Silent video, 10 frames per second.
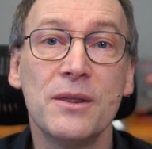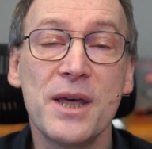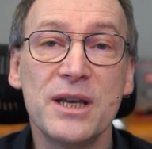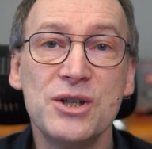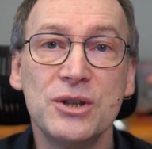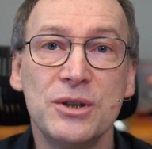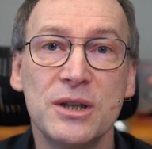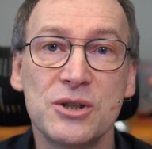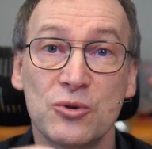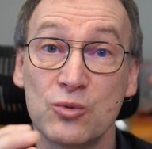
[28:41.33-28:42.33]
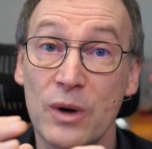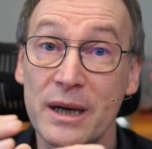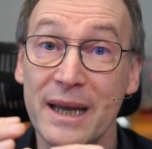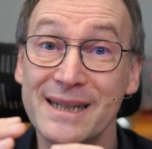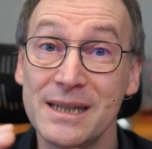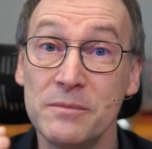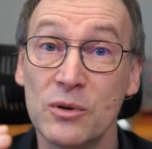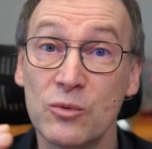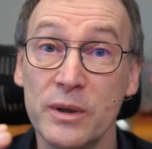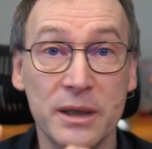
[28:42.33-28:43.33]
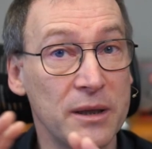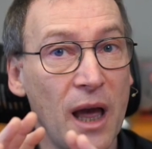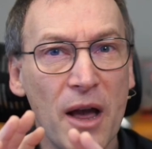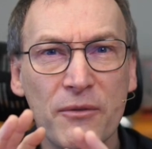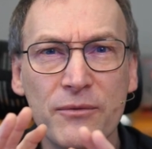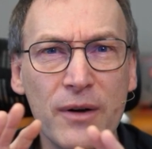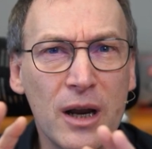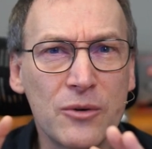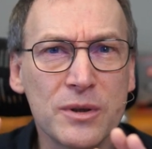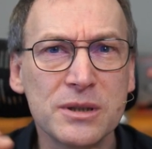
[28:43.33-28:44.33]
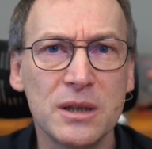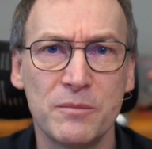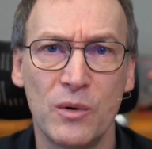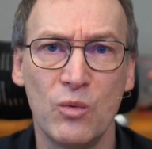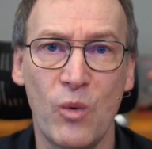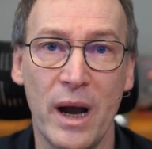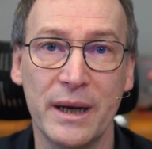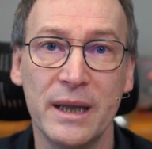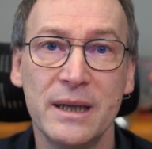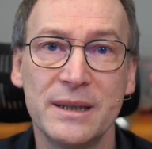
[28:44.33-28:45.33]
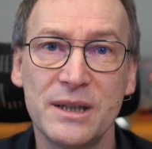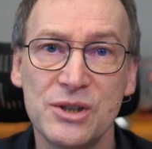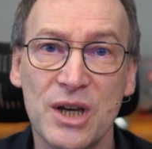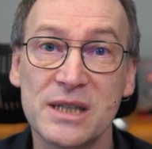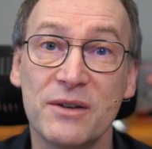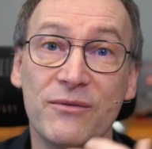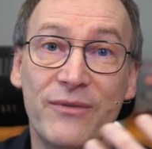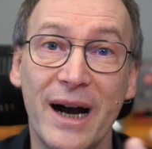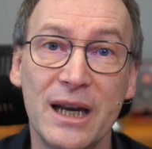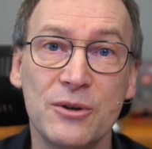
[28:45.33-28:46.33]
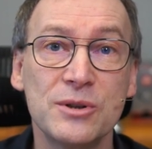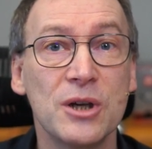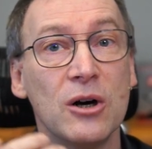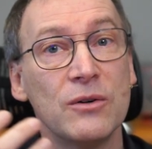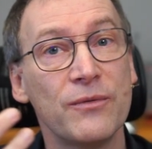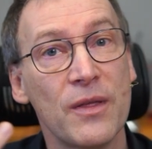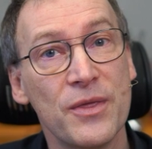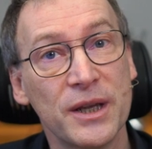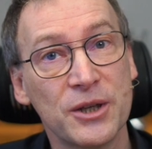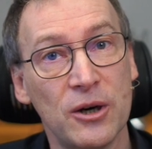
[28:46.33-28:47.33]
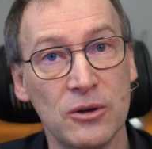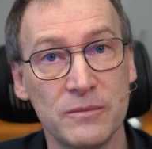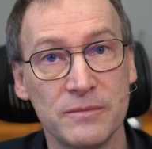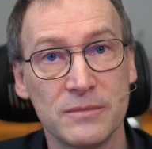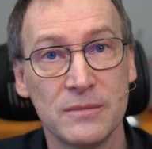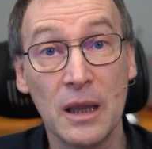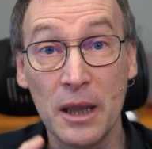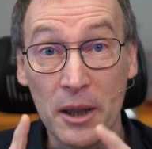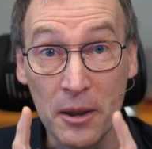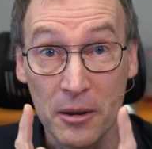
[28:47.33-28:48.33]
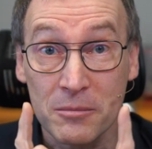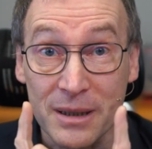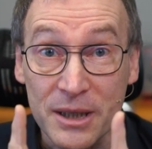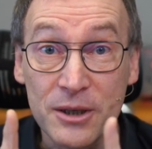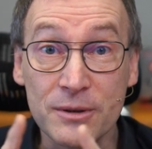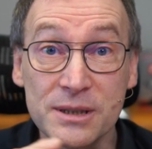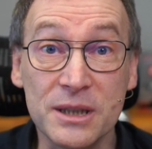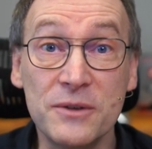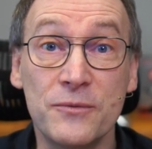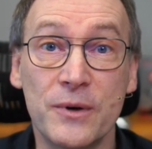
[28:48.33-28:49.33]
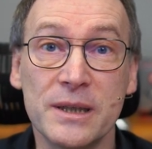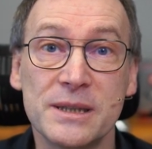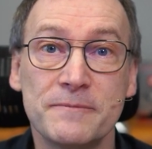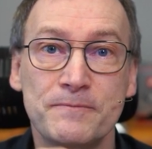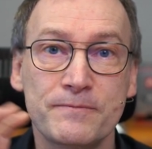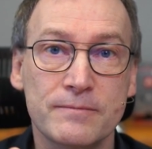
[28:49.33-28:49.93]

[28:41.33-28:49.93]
the engine needs to run a simple query, a very simple one, that is just values of that column. But here is the difference.